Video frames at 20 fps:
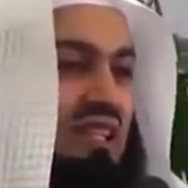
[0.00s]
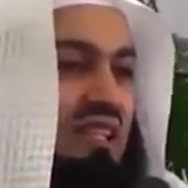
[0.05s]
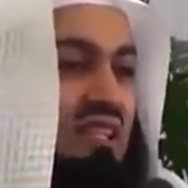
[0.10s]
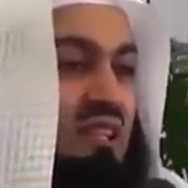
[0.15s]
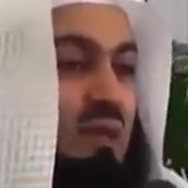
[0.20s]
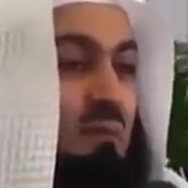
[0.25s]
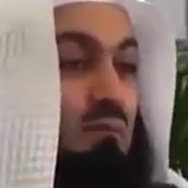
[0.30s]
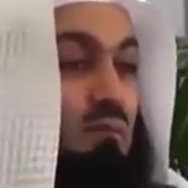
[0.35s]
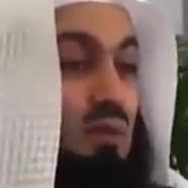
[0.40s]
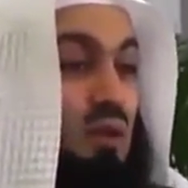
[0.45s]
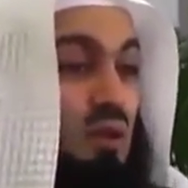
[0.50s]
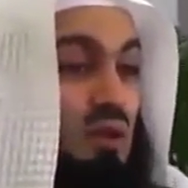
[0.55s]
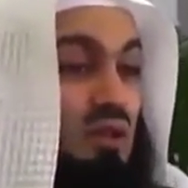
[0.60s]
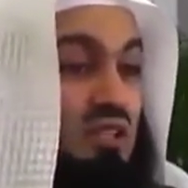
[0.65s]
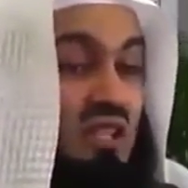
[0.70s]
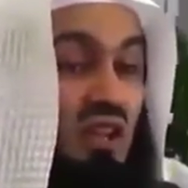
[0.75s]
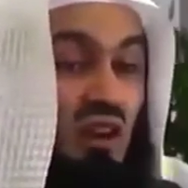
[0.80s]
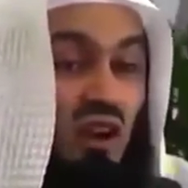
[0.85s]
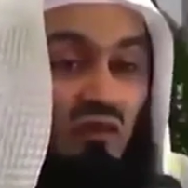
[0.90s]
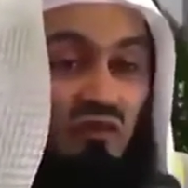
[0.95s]
this is the
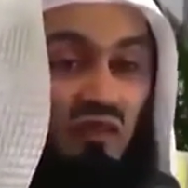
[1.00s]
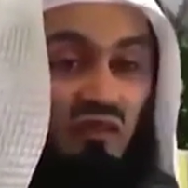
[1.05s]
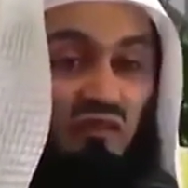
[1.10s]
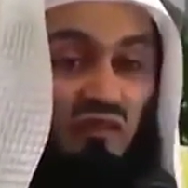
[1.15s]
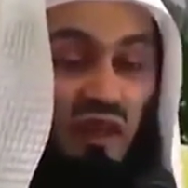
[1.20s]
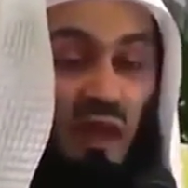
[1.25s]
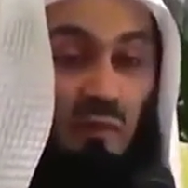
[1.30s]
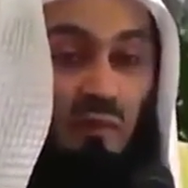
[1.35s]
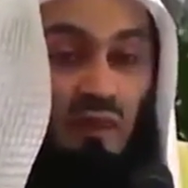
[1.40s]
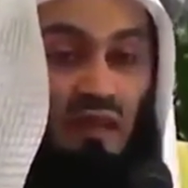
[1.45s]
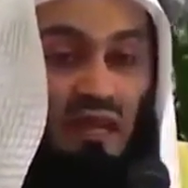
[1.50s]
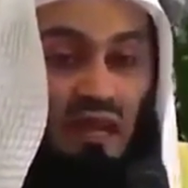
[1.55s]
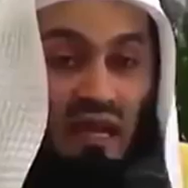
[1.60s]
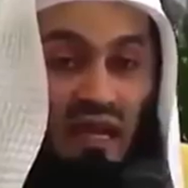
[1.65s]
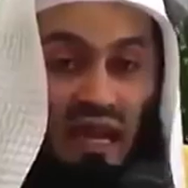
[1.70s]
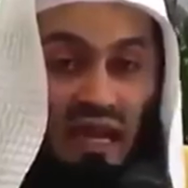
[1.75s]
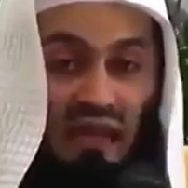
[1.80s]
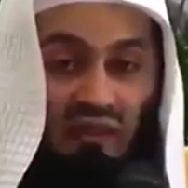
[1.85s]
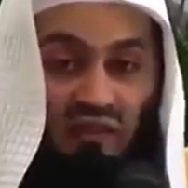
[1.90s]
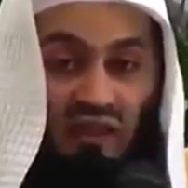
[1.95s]
beauty of a family
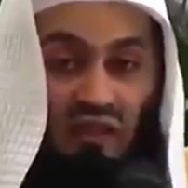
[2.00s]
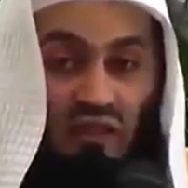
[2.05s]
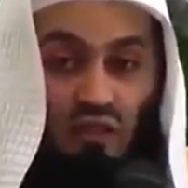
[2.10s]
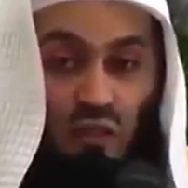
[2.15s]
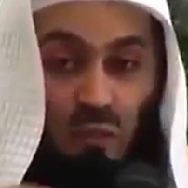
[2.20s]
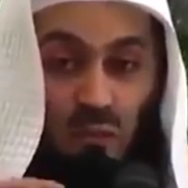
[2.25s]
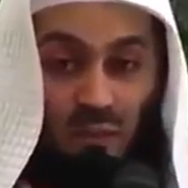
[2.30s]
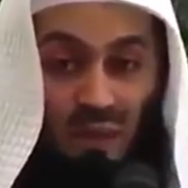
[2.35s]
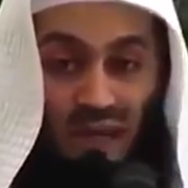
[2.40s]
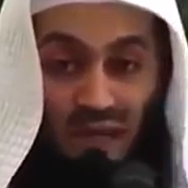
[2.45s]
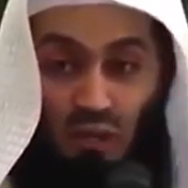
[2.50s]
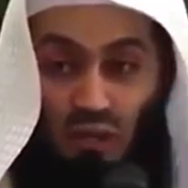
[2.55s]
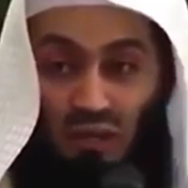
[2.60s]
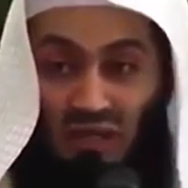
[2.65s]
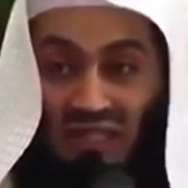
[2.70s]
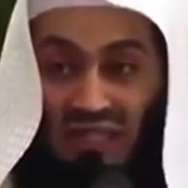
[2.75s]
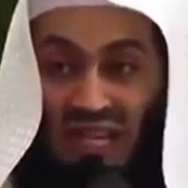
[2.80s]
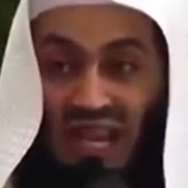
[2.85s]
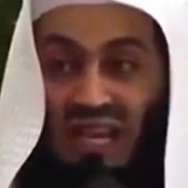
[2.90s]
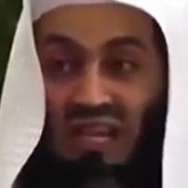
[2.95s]
life is to
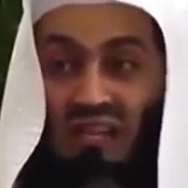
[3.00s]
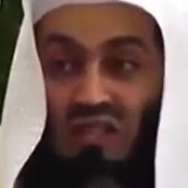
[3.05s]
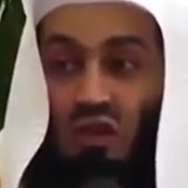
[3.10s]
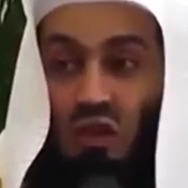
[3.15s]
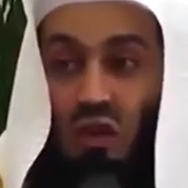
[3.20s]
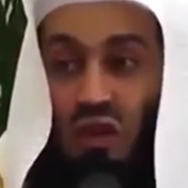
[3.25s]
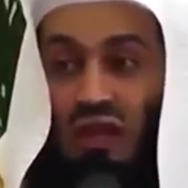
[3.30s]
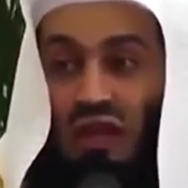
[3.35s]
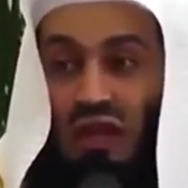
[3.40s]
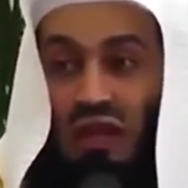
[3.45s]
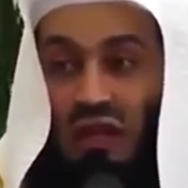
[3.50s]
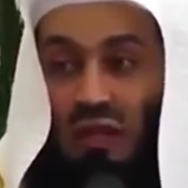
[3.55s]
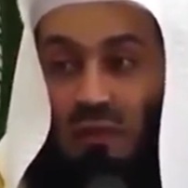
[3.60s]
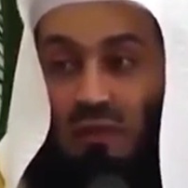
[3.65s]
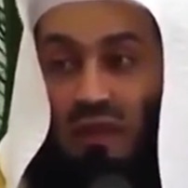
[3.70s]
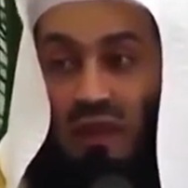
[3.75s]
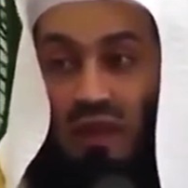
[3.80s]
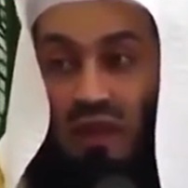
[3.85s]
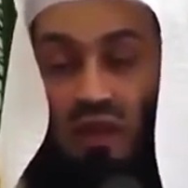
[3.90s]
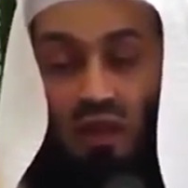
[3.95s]
prioritize correctly.
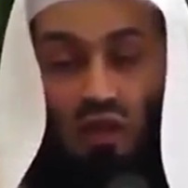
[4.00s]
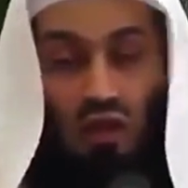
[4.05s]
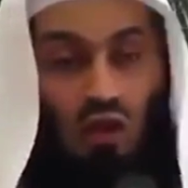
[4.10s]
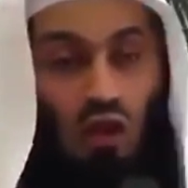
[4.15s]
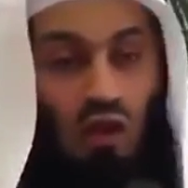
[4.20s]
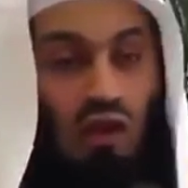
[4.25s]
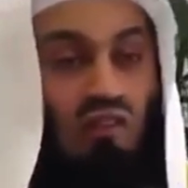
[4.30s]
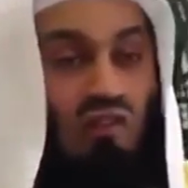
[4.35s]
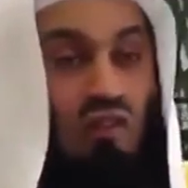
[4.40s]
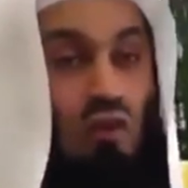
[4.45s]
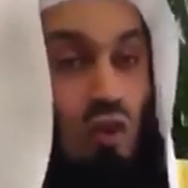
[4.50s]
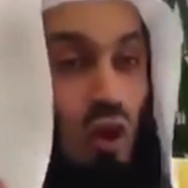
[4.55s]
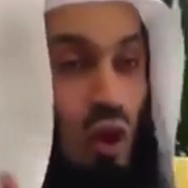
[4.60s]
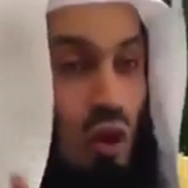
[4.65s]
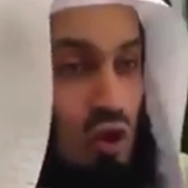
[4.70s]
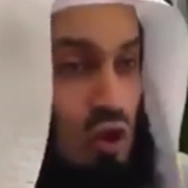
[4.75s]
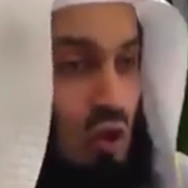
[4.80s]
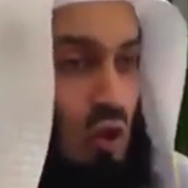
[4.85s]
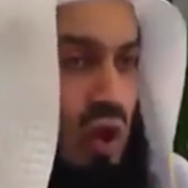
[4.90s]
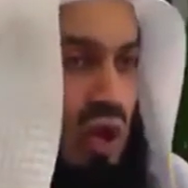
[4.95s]
You know, if you
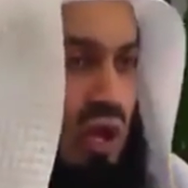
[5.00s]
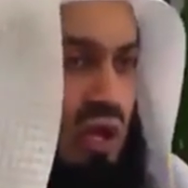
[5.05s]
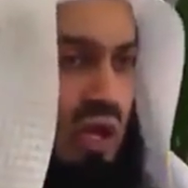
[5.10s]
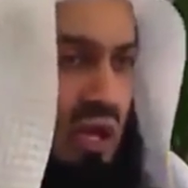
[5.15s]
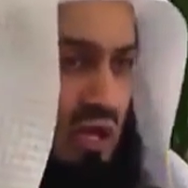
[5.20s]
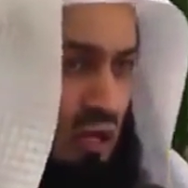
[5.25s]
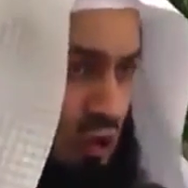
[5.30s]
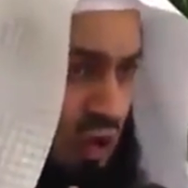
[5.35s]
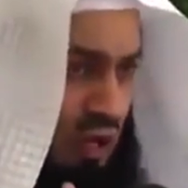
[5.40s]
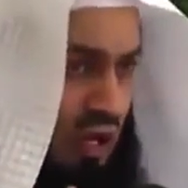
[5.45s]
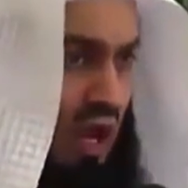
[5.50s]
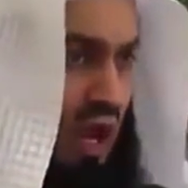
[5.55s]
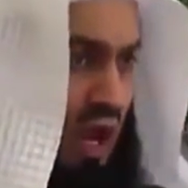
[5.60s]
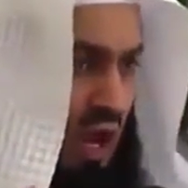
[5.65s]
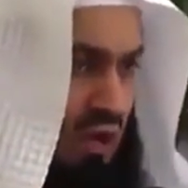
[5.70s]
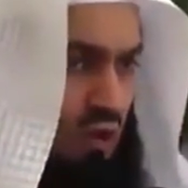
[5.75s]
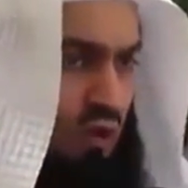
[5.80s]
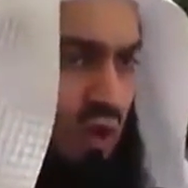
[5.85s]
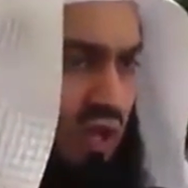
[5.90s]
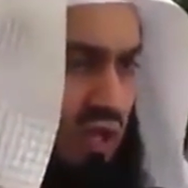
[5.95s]
go to work and you are a
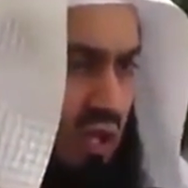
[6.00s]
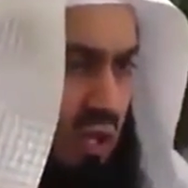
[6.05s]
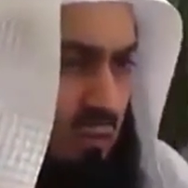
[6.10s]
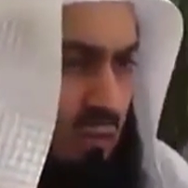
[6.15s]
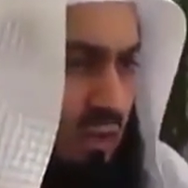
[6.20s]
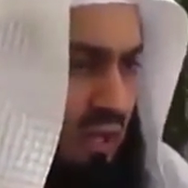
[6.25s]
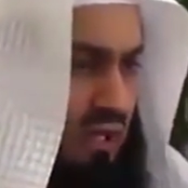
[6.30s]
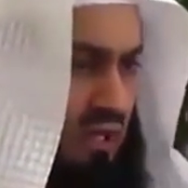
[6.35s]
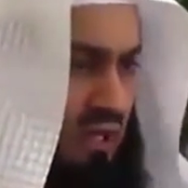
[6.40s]
hard-working